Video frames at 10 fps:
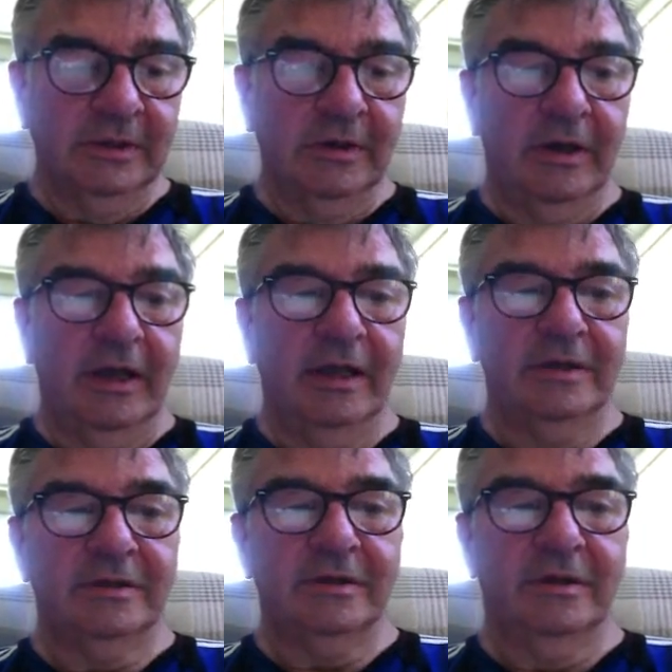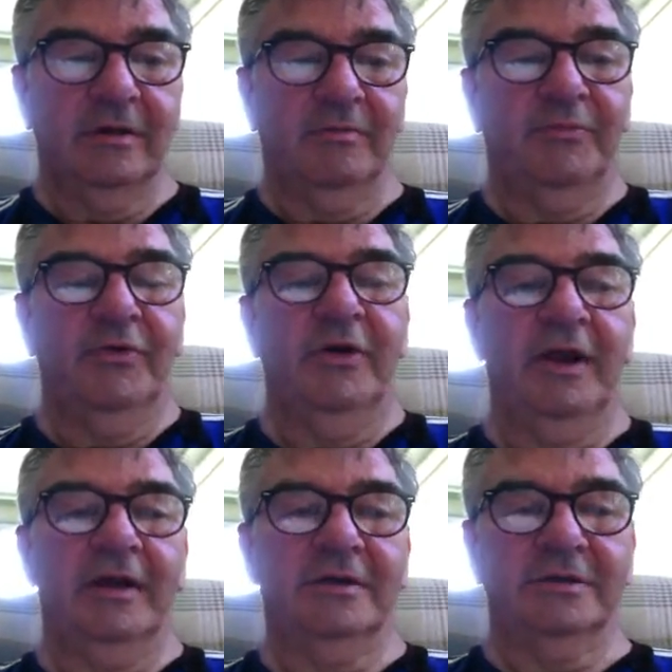it
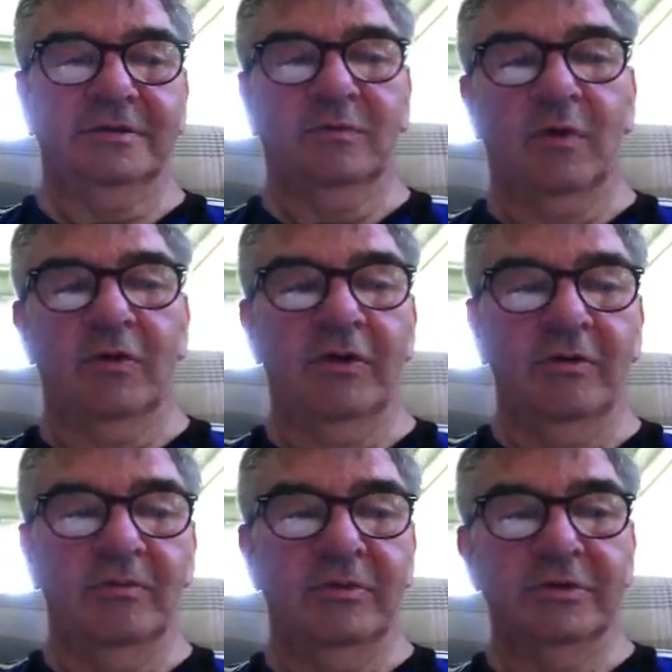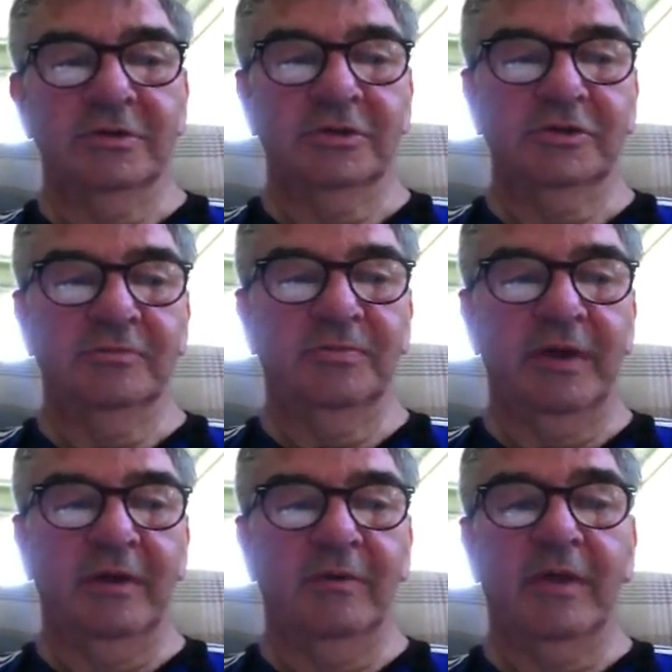predicts what the numbers should
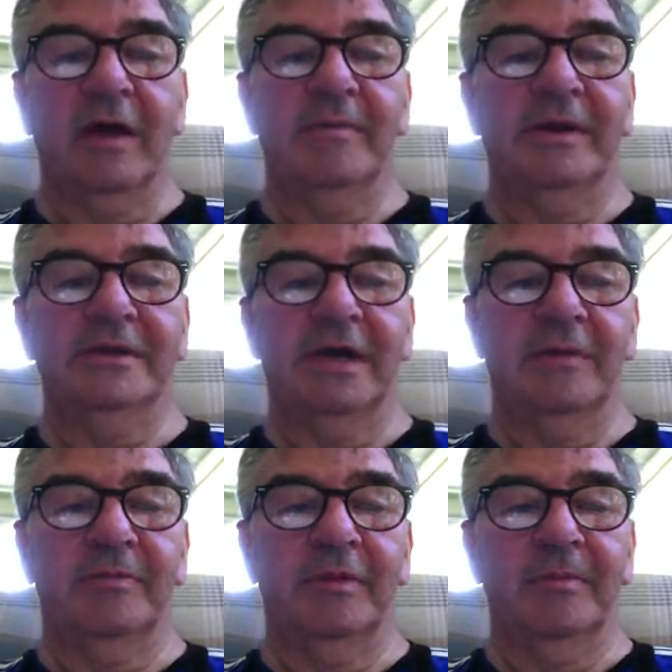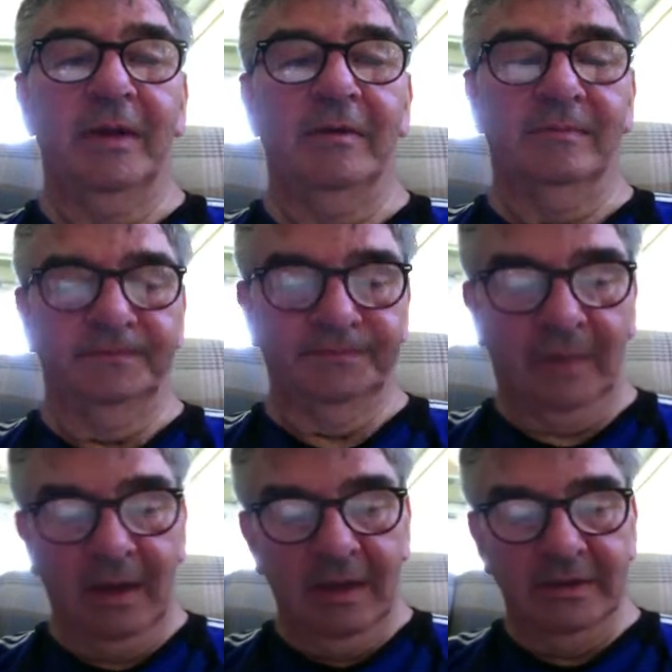be without me typing them in.
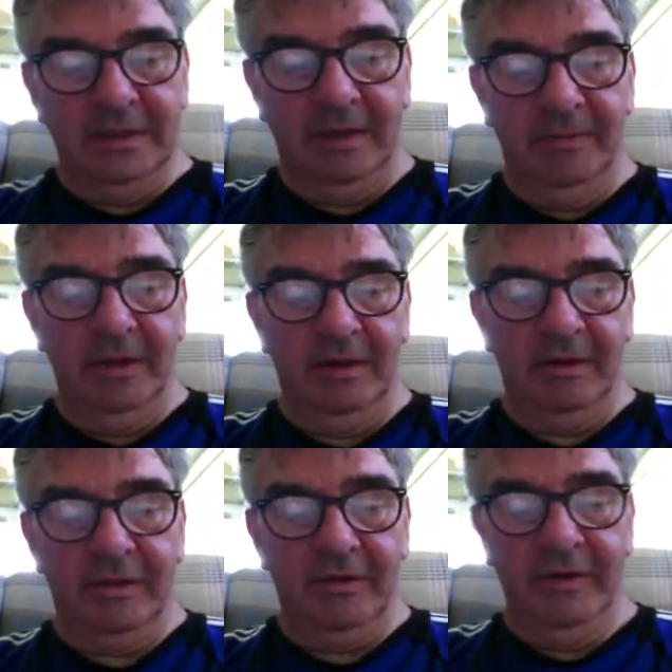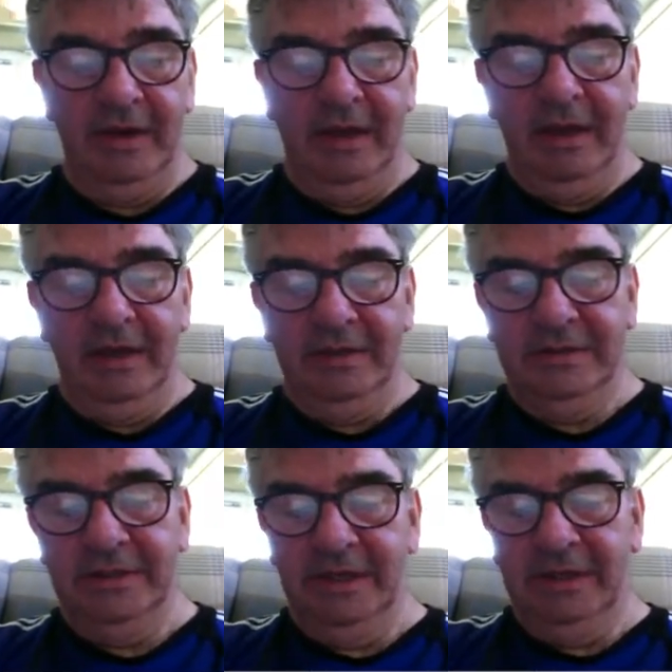Same thing, 3,
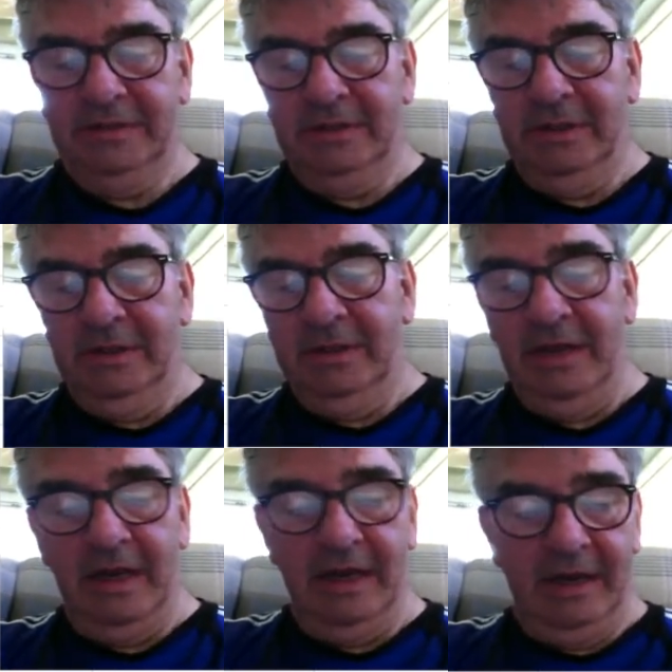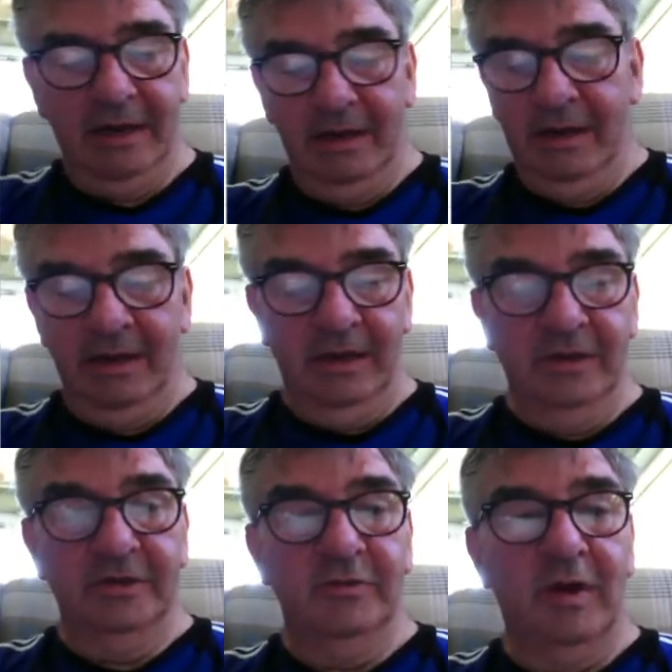6, 9,
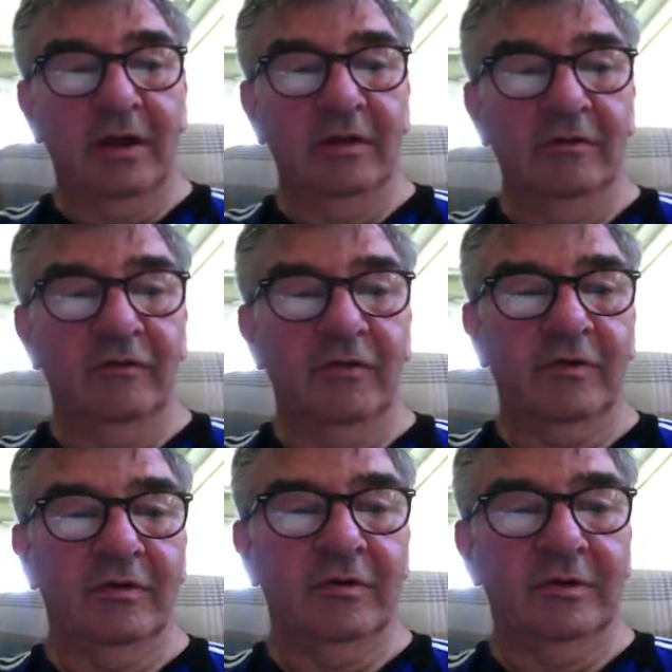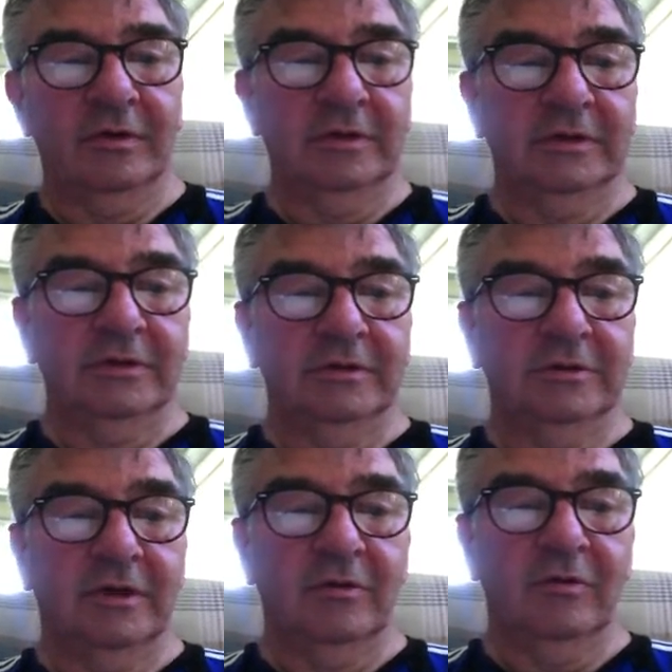12.
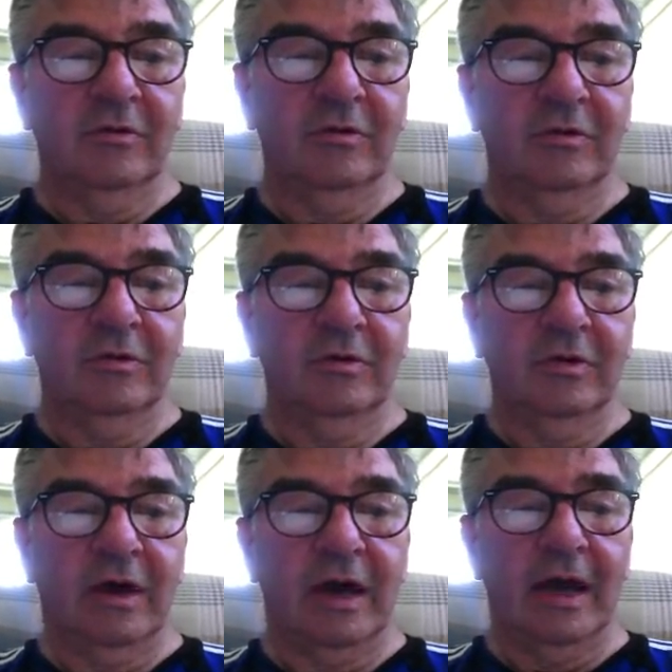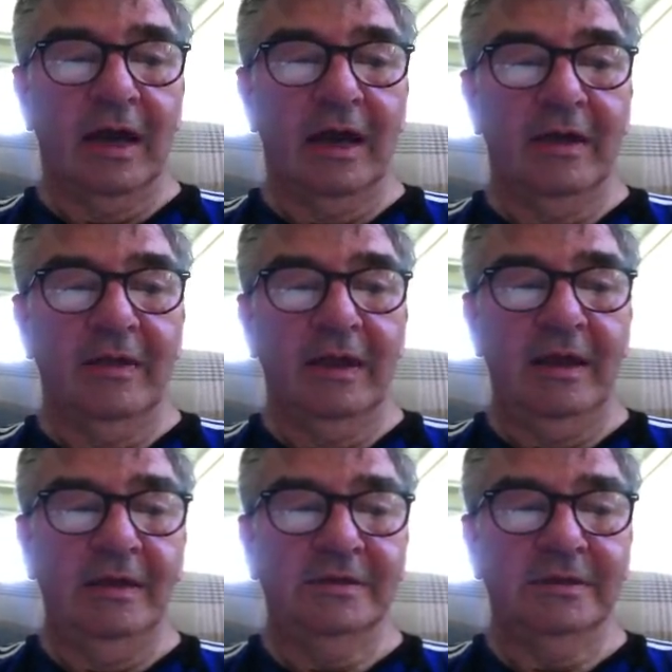So highlight
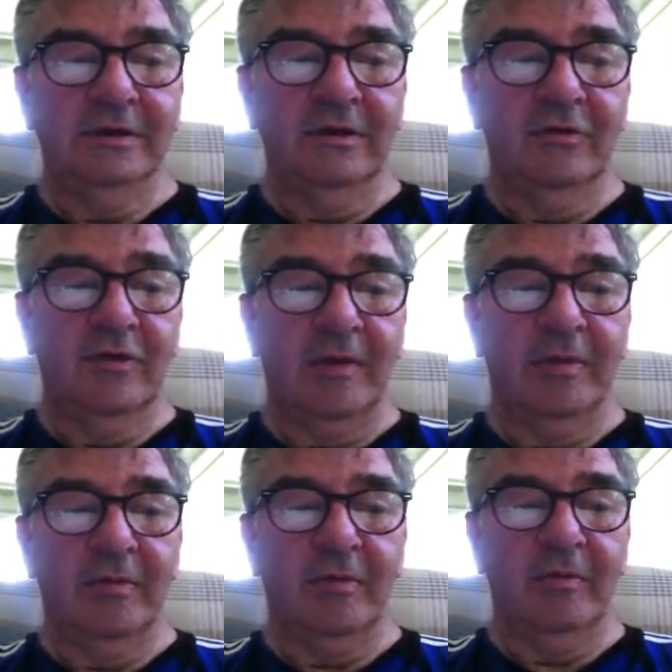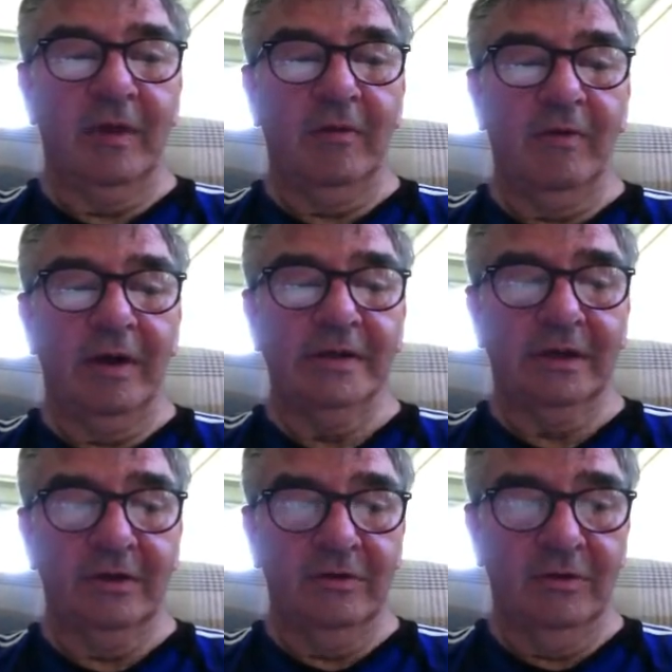these, grab that right hand
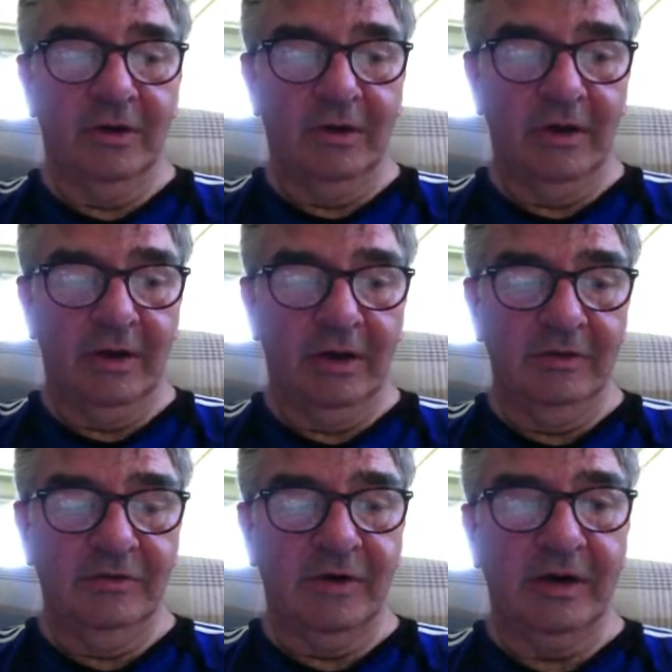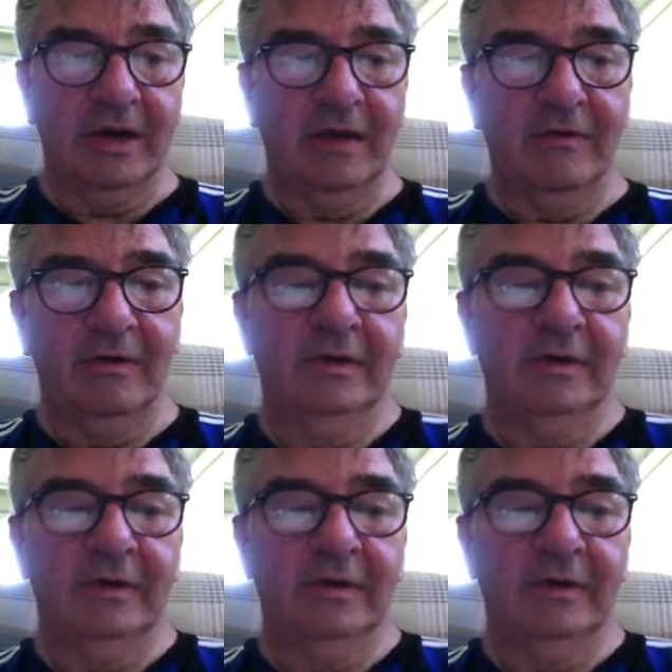corner and drag down.